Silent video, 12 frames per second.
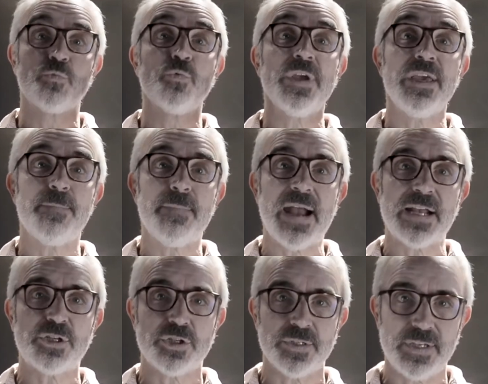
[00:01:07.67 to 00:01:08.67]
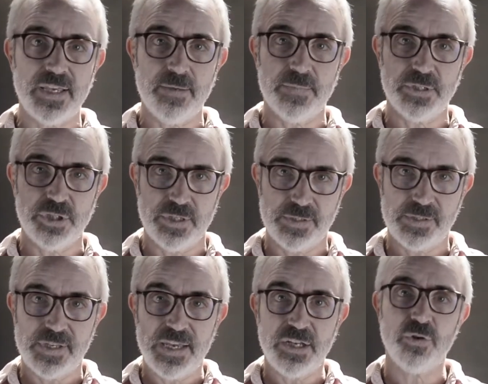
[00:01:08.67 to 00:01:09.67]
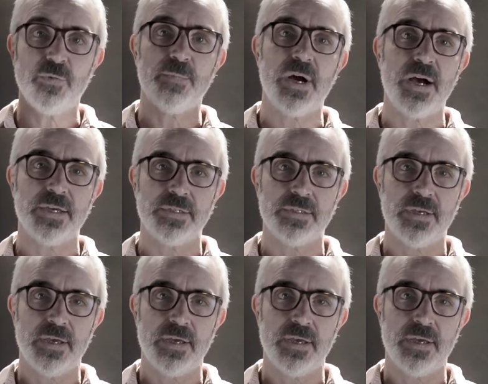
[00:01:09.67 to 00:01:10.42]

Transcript: reimagined images in your mind.